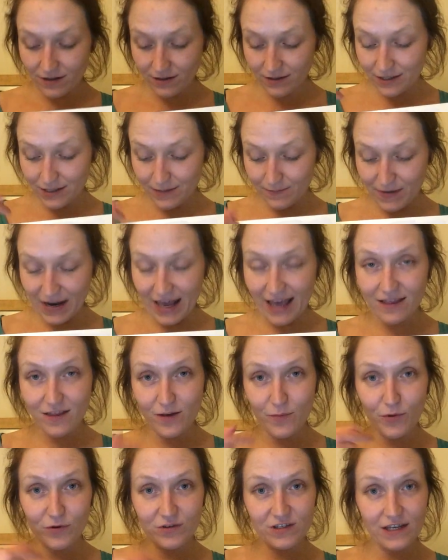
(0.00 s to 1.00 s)
Split
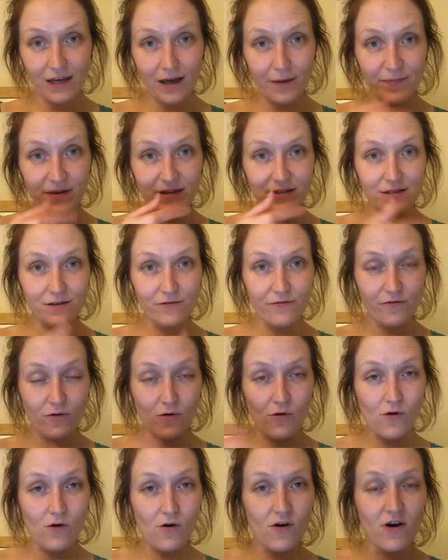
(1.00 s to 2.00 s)
the body up into
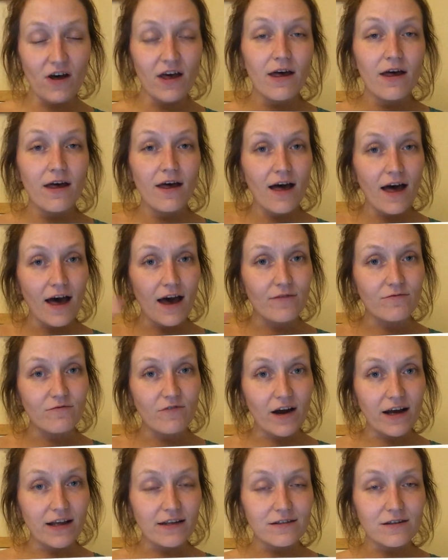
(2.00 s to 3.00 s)
4 and
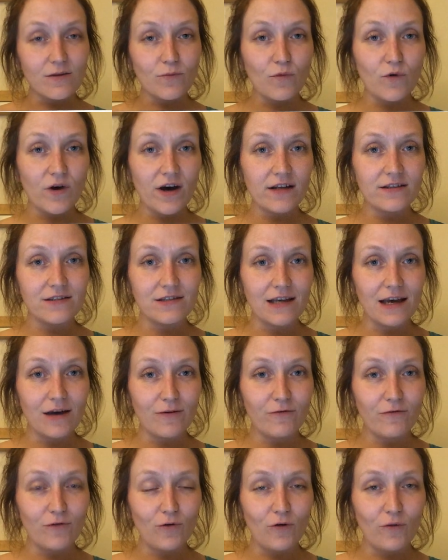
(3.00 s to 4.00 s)
write some words
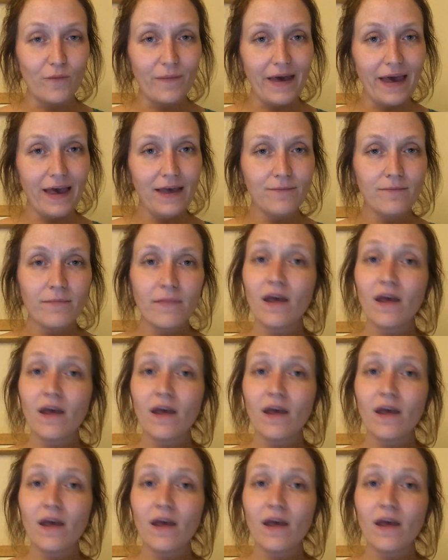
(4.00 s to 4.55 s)
down for me.